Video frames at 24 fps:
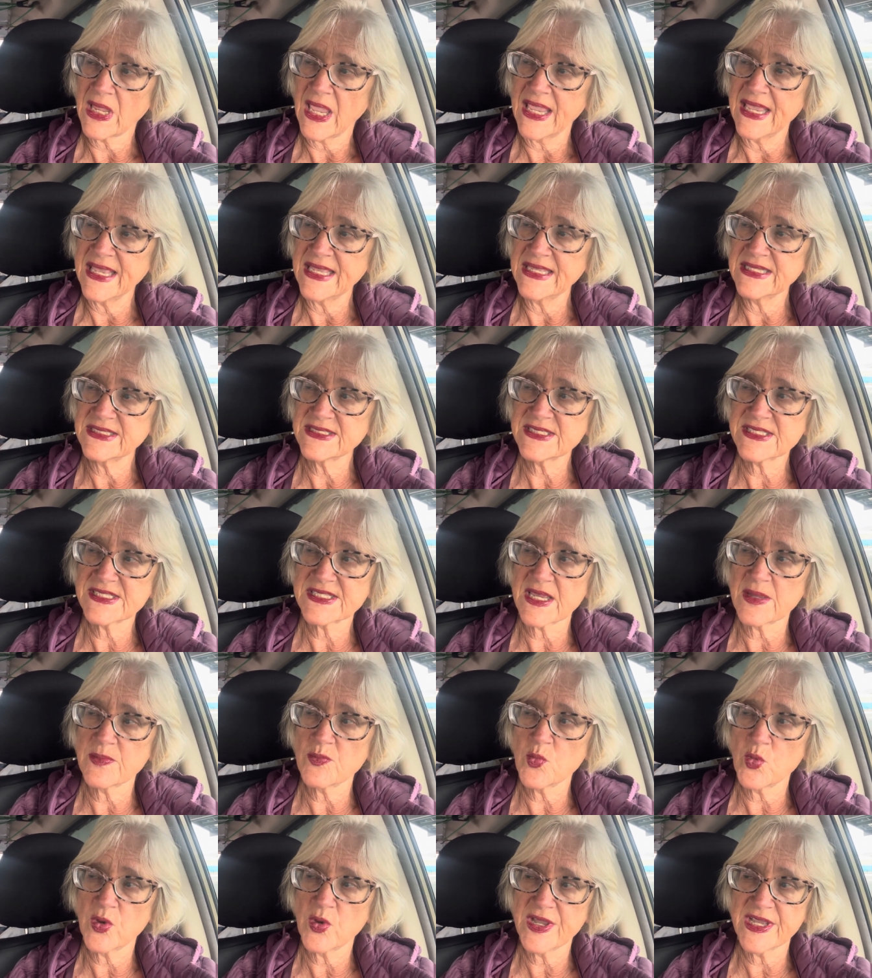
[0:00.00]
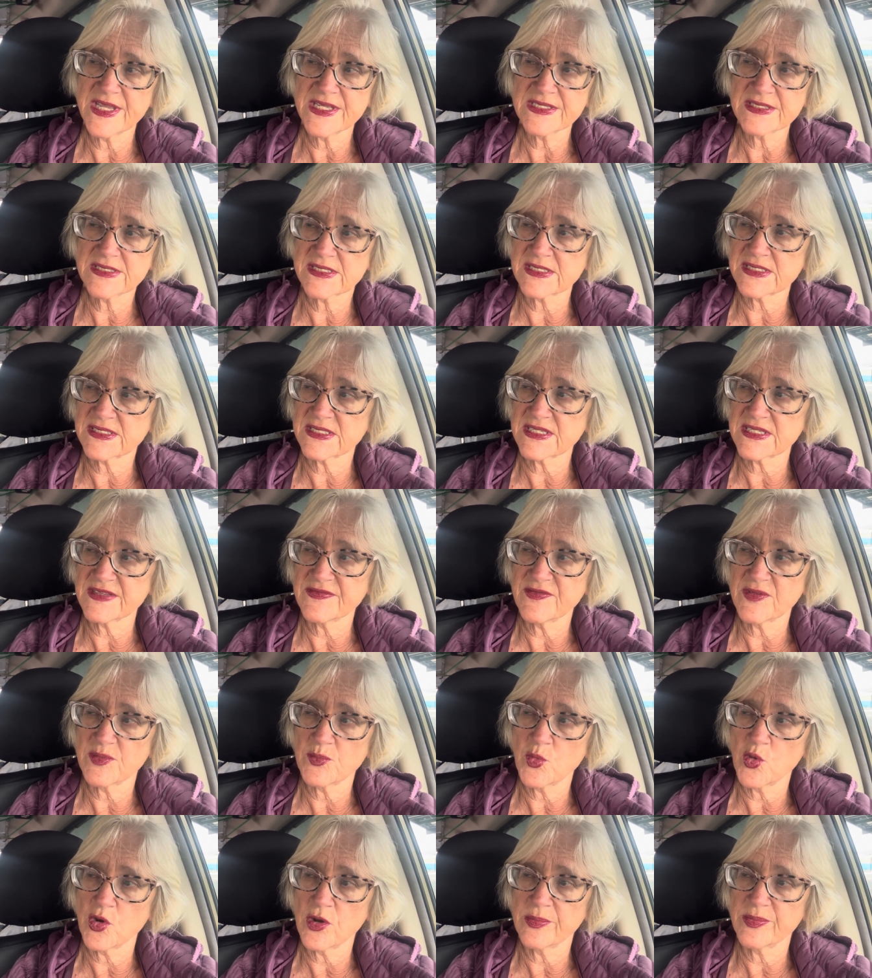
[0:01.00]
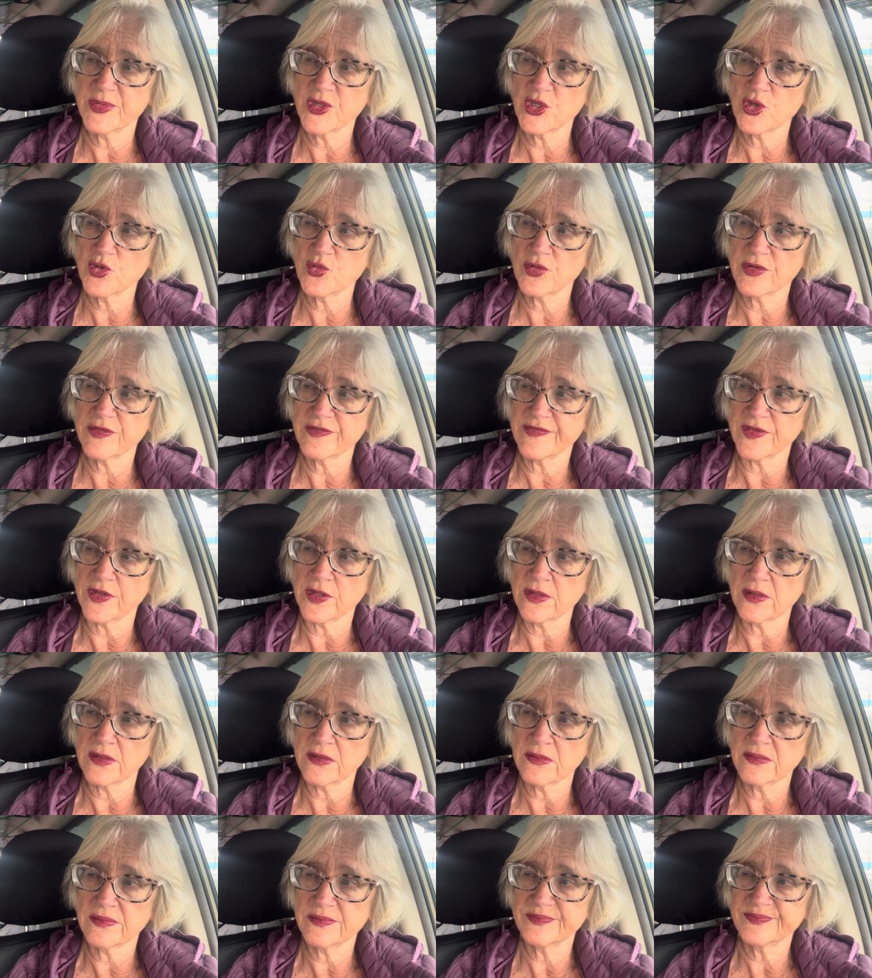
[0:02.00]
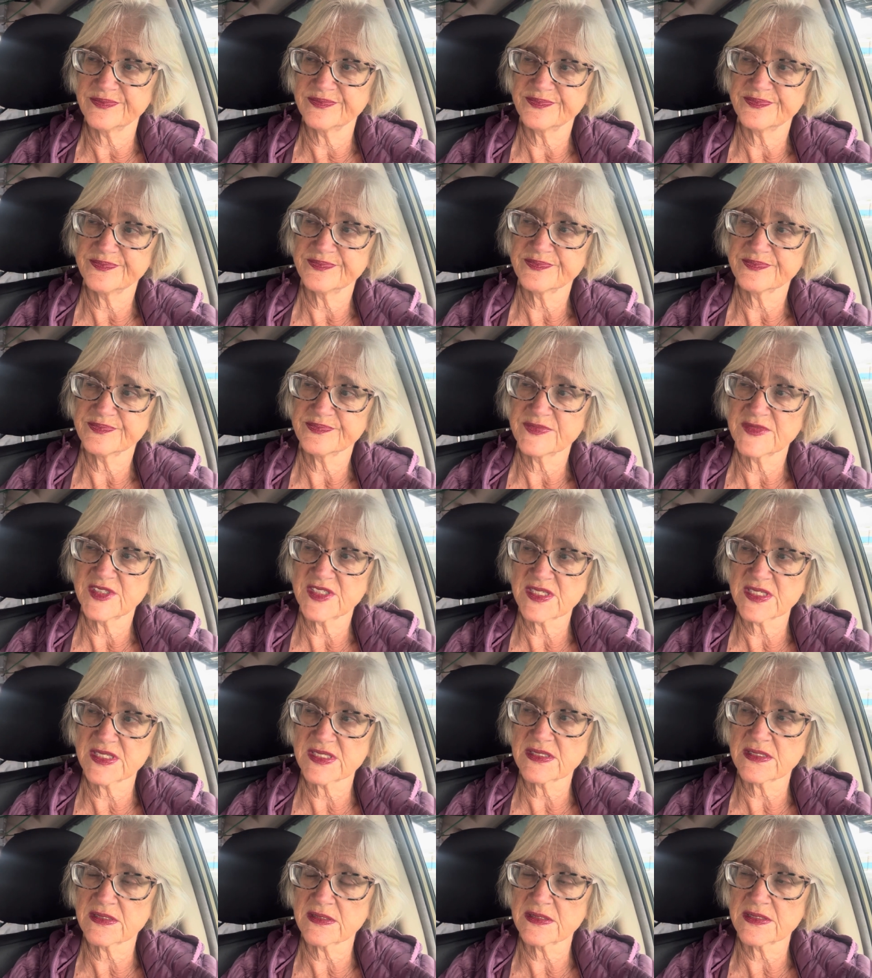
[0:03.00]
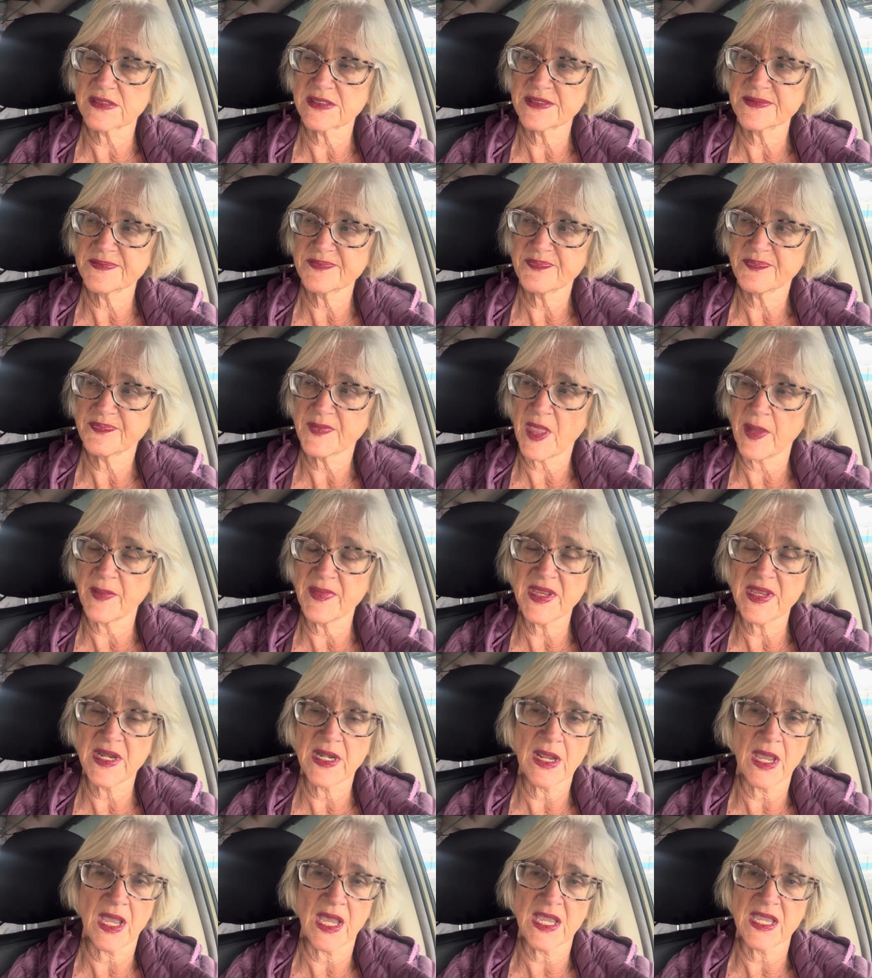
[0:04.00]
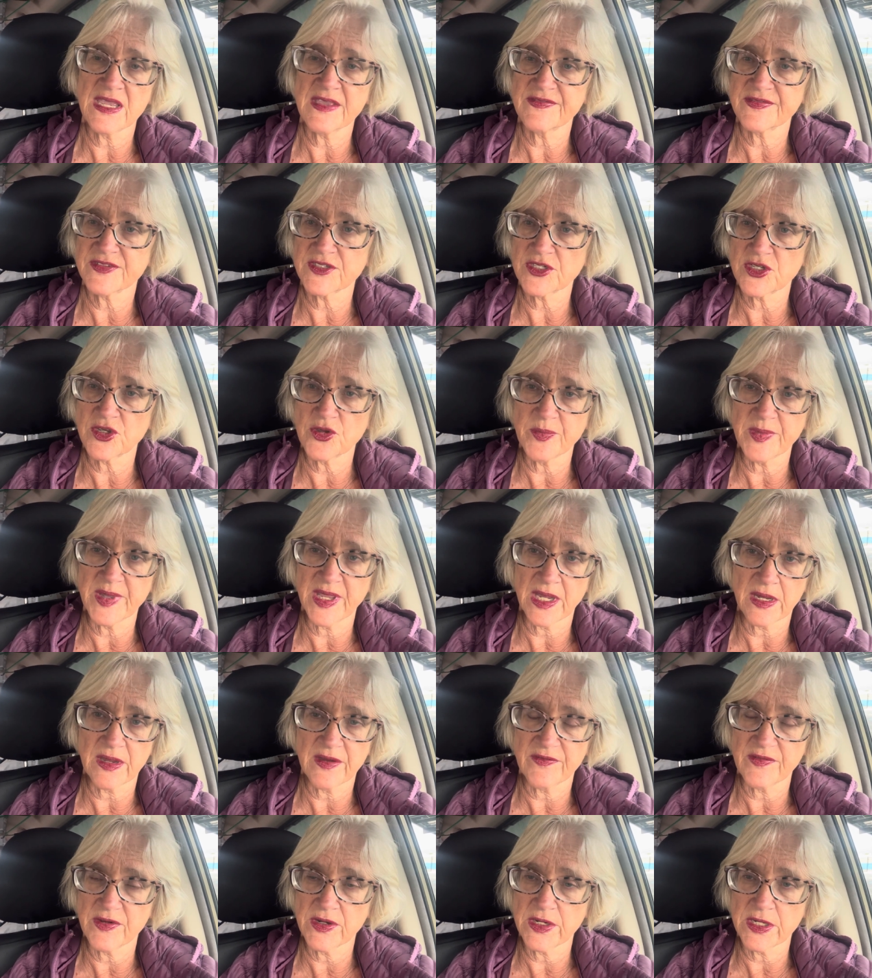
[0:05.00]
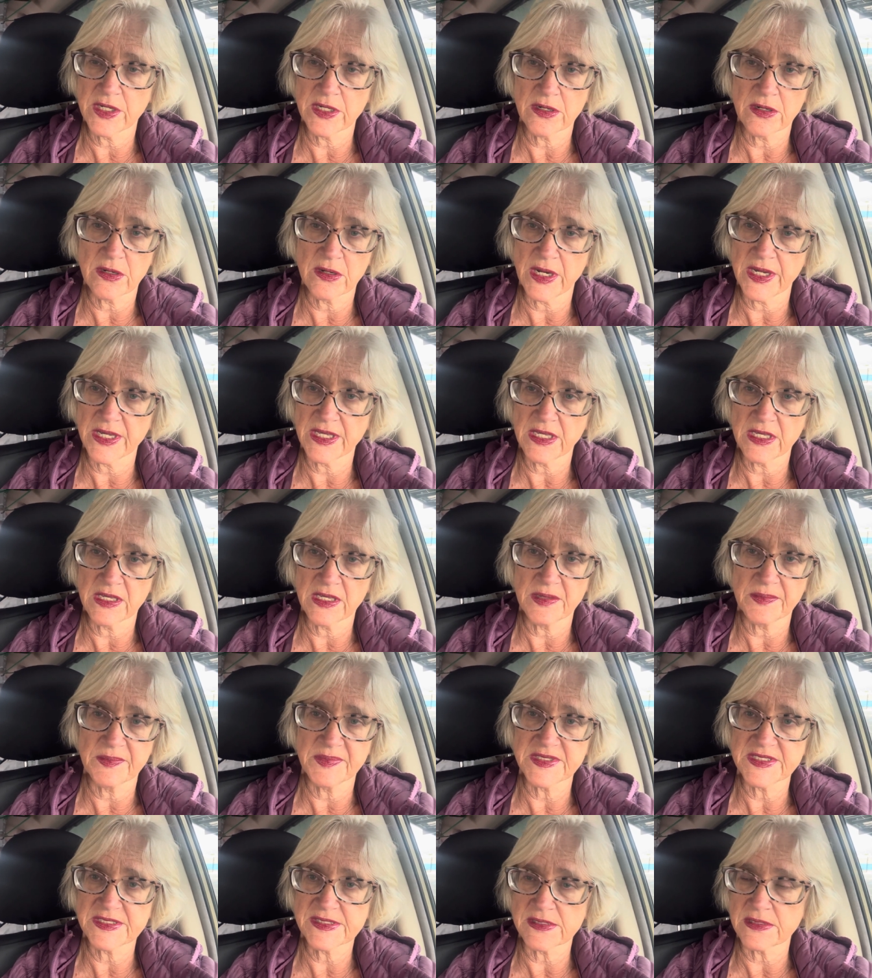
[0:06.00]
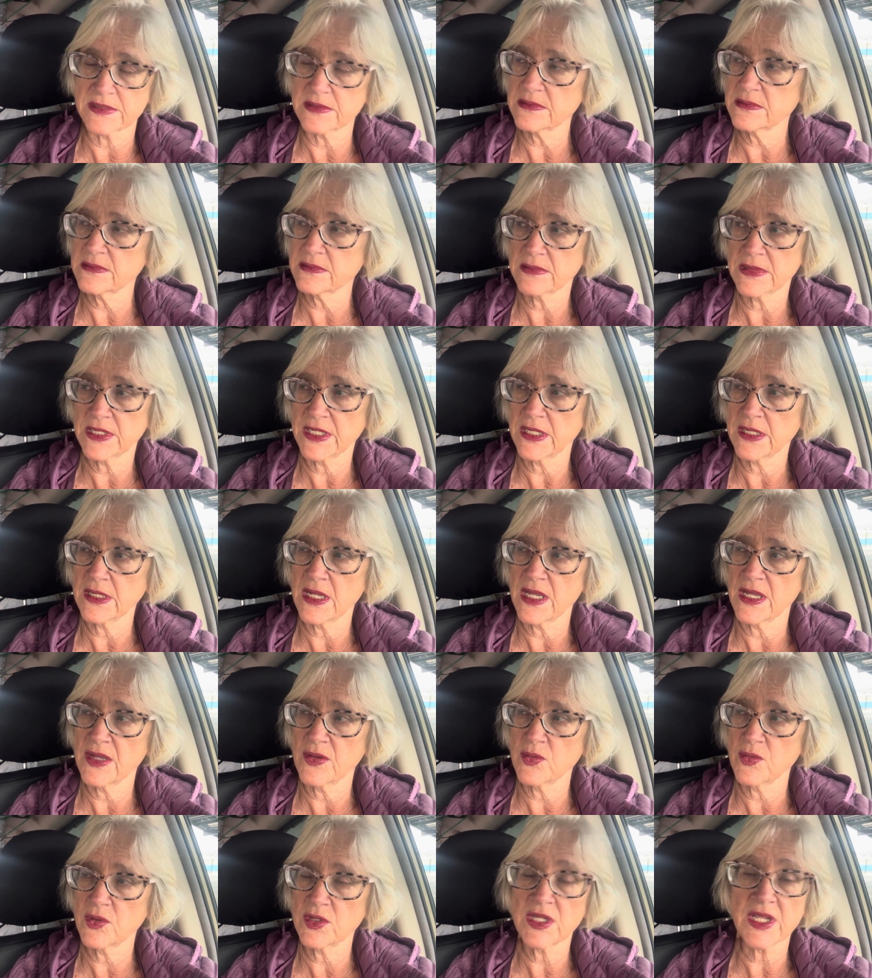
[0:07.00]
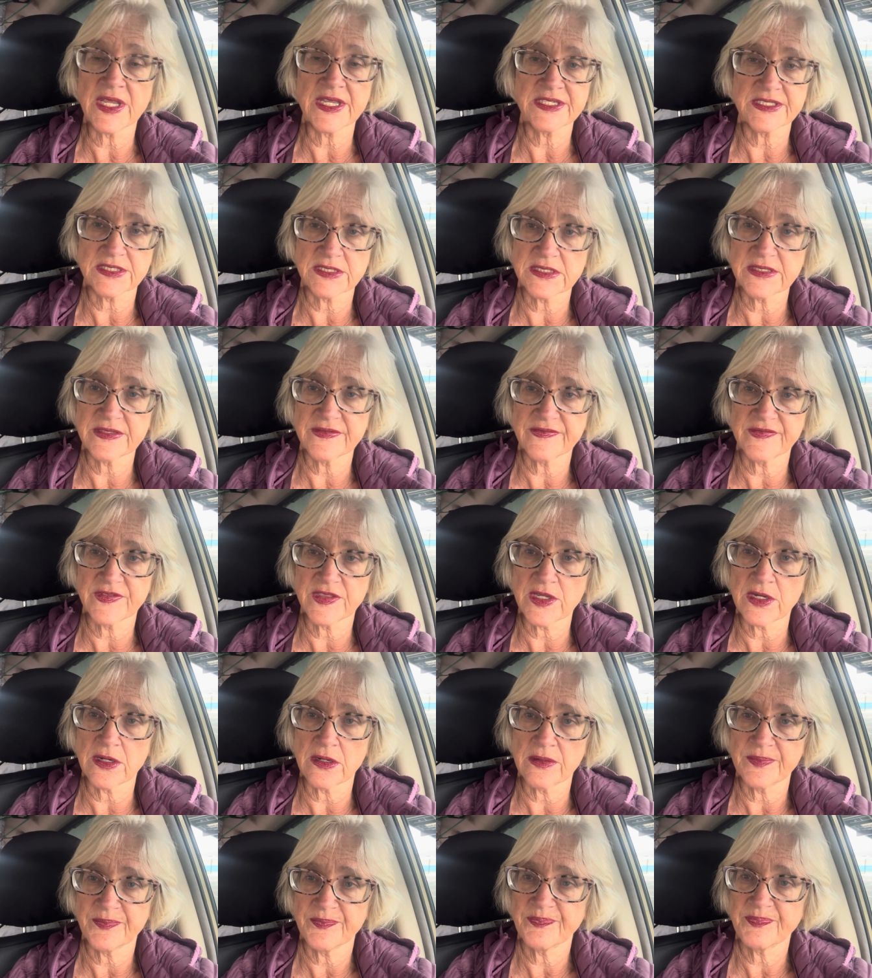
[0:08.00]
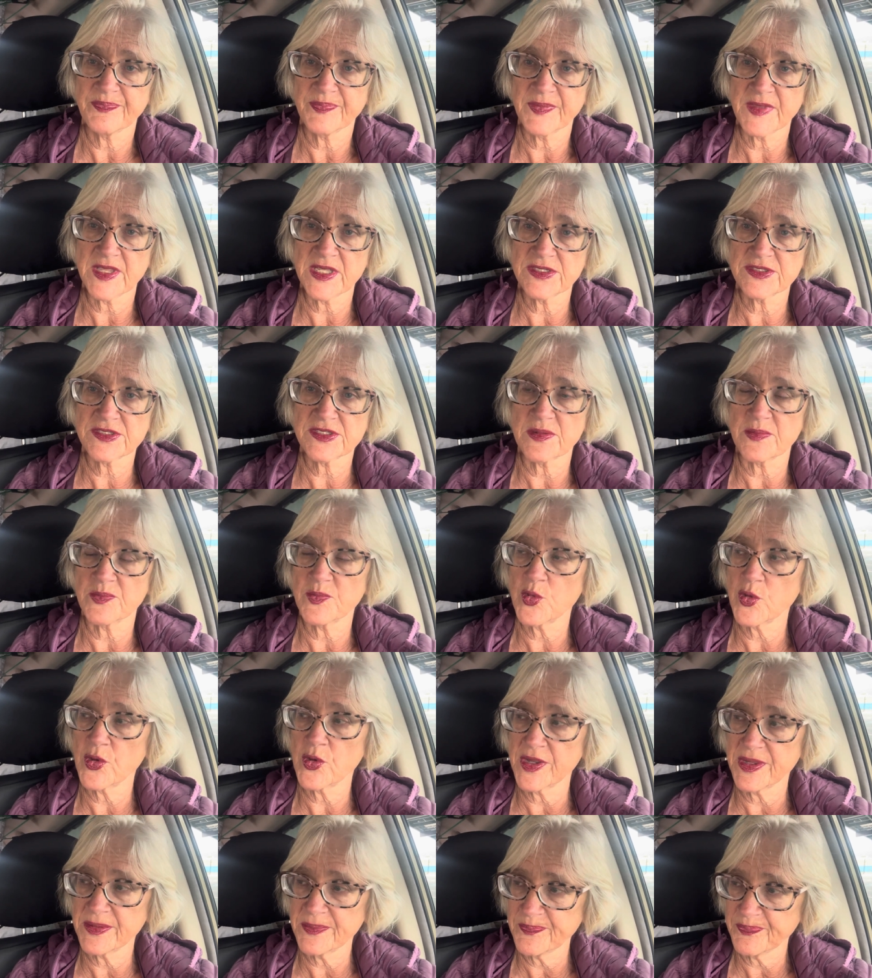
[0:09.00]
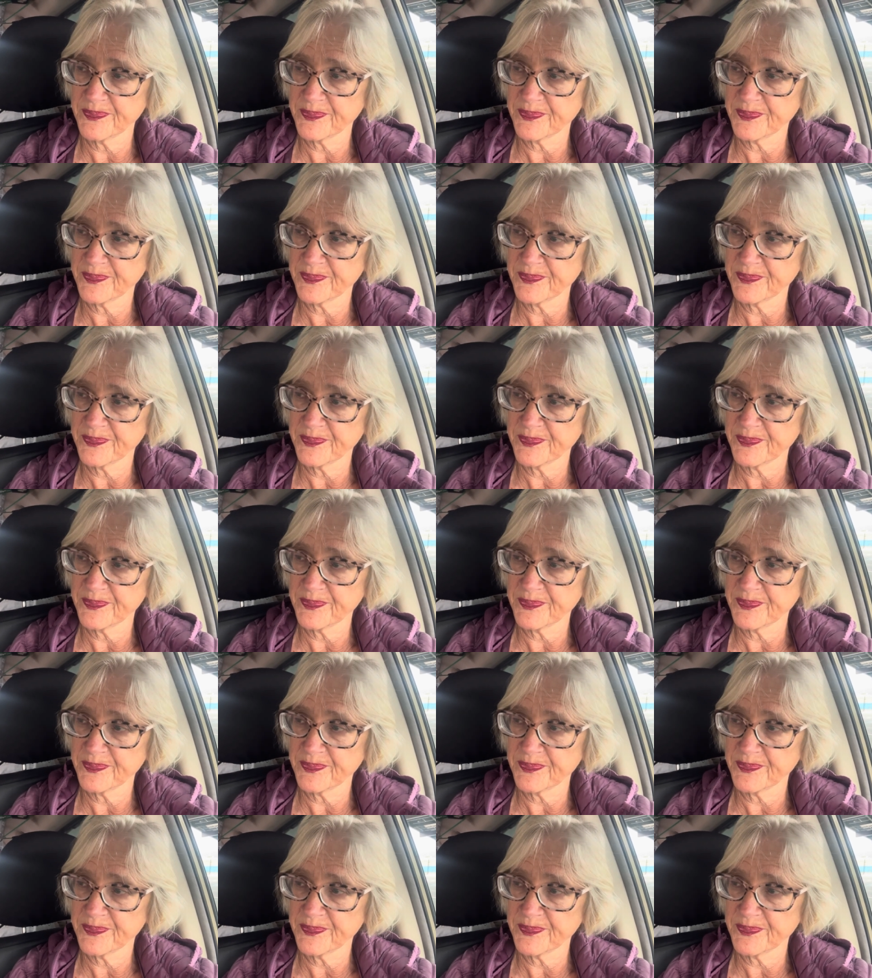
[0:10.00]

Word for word: in some ways, it's even more beautiful, Sicily. I mean, I have to go back every year. I can't miss it. And I would like to live there at some point.